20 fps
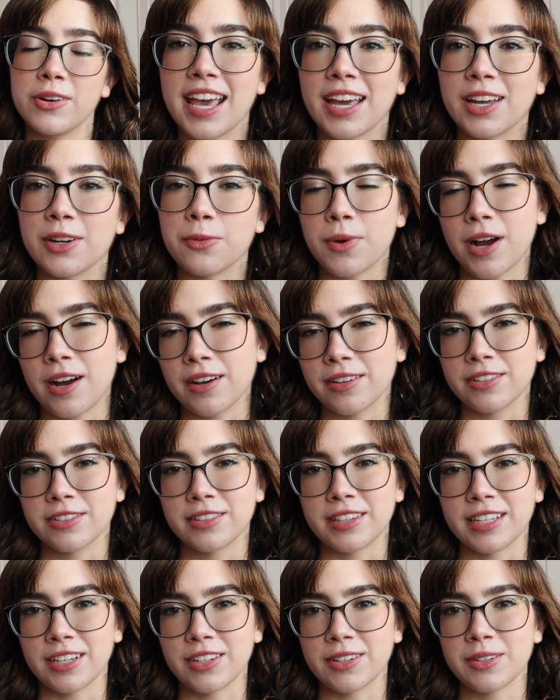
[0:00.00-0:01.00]
And while you're
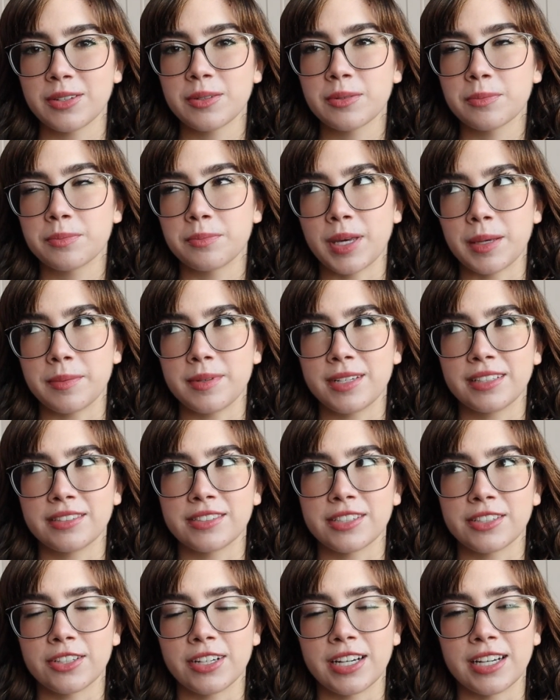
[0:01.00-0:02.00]
there, maybe
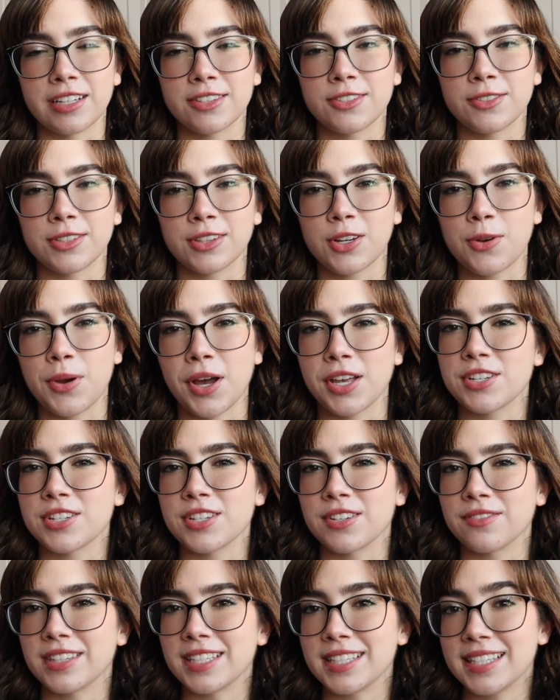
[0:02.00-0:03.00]
consider answering the question
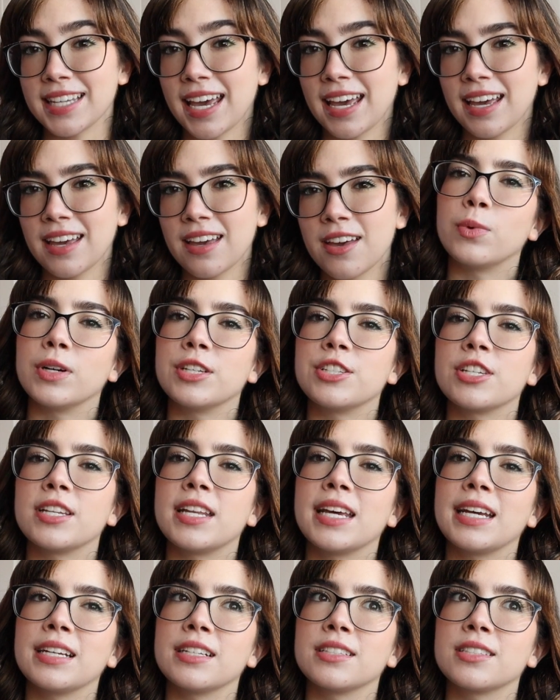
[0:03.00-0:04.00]
of the day, which
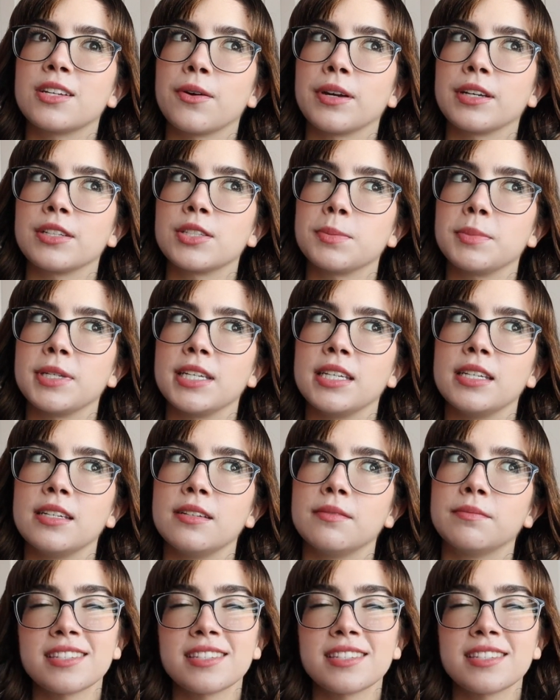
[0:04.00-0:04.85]
today is going to be,